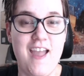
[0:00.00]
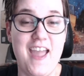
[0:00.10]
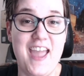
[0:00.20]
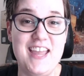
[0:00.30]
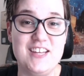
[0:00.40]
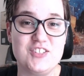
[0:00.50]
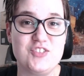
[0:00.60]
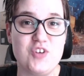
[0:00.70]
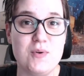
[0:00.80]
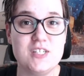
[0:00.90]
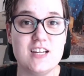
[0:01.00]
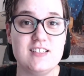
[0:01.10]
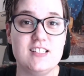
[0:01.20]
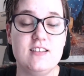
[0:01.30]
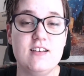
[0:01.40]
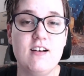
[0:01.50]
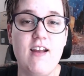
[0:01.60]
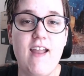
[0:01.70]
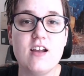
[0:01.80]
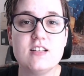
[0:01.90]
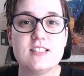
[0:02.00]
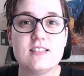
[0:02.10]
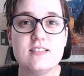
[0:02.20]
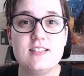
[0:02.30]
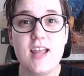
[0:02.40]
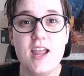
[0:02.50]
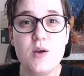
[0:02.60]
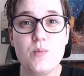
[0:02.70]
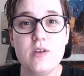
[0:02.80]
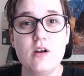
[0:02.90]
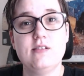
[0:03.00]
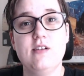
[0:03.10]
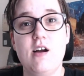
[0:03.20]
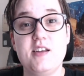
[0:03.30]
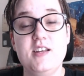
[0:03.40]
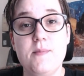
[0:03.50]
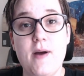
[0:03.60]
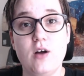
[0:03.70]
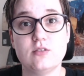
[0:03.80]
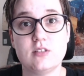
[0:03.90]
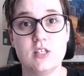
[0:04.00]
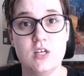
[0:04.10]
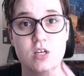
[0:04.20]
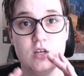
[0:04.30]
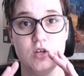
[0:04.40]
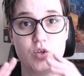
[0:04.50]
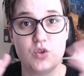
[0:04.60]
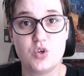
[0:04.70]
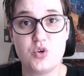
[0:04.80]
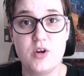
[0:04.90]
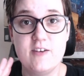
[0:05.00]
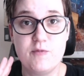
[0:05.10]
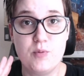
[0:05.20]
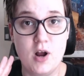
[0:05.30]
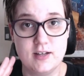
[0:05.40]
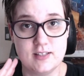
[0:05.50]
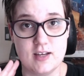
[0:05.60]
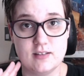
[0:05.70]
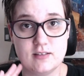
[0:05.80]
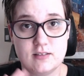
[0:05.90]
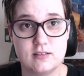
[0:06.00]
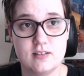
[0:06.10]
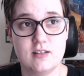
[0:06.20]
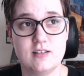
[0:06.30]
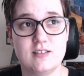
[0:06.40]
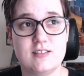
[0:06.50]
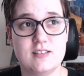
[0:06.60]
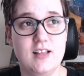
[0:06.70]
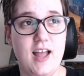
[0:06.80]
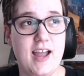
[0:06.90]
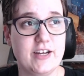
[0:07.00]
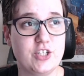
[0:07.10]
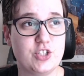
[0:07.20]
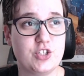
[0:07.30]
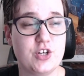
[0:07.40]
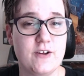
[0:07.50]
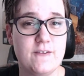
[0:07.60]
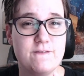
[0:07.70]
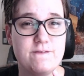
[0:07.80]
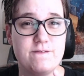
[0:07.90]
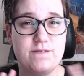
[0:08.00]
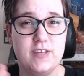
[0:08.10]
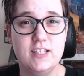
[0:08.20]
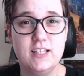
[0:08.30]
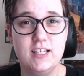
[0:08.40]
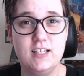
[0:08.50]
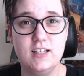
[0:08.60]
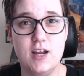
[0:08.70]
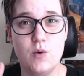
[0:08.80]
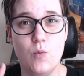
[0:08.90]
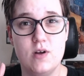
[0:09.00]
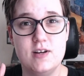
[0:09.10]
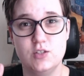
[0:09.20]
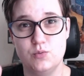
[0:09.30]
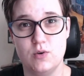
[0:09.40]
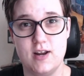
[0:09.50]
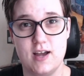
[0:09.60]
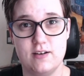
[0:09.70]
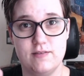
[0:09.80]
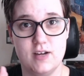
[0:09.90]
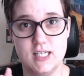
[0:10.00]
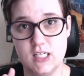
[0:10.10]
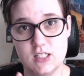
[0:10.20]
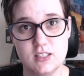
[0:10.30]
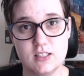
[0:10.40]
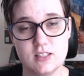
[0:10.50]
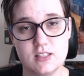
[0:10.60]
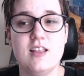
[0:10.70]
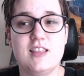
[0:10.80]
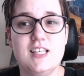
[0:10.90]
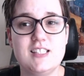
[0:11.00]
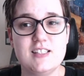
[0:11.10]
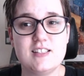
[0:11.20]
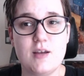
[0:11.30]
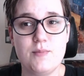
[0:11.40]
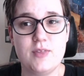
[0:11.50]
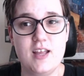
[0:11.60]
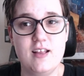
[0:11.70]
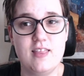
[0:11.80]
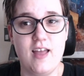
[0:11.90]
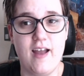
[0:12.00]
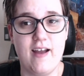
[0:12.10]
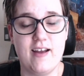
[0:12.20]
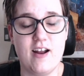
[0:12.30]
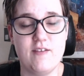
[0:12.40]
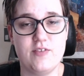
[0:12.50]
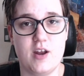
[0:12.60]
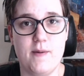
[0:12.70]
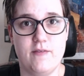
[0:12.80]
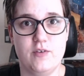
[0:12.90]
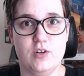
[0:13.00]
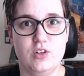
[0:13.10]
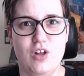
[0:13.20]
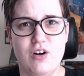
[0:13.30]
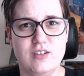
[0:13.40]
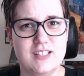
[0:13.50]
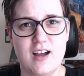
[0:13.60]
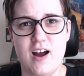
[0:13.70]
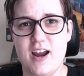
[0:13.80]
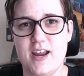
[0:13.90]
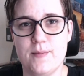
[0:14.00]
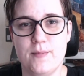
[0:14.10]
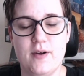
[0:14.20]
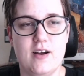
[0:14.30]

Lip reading: Hey, Strummer Dundee here, and today we are talking about the creative process slash feeling like one has run out of ideas. This is something that I've thought about for a long time.